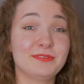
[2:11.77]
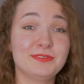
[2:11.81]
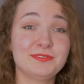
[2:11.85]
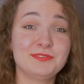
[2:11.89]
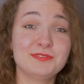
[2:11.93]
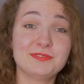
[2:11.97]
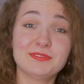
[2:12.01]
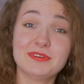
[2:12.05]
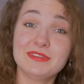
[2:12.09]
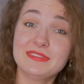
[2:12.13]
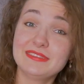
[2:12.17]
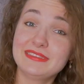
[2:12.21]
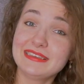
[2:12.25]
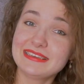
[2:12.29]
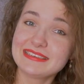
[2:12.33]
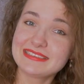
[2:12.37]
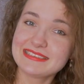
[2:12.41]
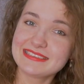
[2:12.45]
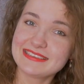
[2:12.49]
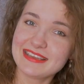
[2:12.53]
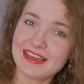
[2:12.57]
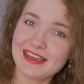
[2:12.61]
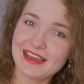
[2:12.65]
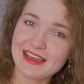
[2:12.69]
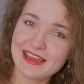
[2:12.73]
during
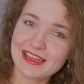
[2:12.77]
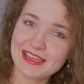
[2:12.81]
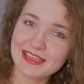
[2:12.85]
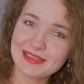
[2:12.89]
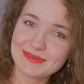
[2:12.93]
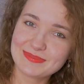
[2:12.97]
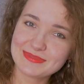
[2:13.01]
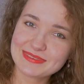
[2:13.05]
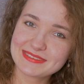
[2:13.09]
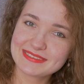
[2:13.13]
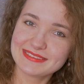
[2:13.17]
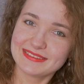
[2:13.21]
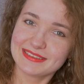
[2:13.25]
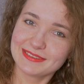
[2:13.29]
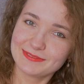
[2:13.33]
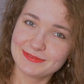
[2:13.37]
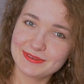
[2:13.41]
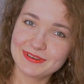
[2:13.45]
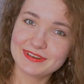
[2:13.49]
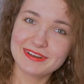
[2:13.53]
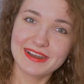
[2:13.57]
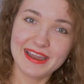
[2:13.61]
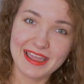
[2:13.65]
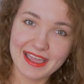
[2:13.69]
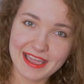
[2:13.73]
these times that we
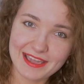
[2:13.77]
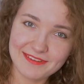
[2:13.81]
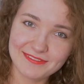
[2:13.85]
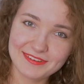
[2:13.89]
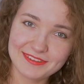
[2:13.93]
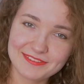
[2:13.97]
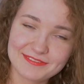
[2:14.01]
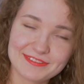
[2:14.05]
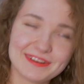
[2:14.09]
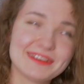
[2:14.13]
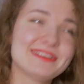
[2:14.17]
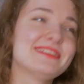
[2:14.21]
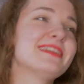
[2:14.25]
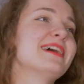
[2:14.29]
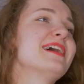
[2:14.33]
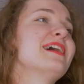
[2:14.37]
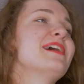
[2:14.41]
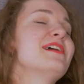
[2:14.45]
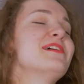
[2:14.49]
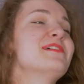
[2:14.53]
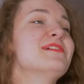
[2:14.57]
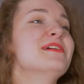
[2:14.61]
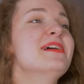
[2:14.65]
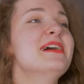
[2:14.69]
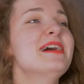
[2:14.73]
are having right
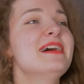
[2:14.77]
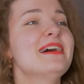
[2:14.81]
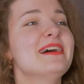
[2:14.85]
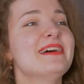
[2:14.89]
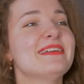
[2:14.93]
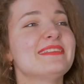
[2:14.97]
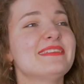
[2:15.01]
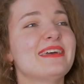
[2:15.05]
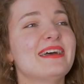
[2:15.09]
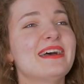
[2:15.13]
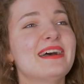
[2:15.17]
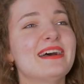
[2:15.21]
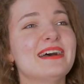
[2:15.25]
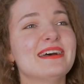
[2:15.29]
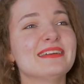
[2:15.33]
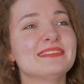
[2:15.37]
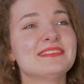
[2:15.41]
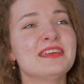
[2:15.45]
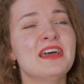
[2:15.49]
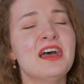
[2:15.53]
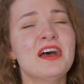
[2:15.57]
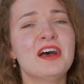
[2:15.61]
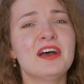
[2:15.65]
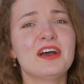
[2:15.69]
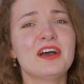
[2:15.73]
now, that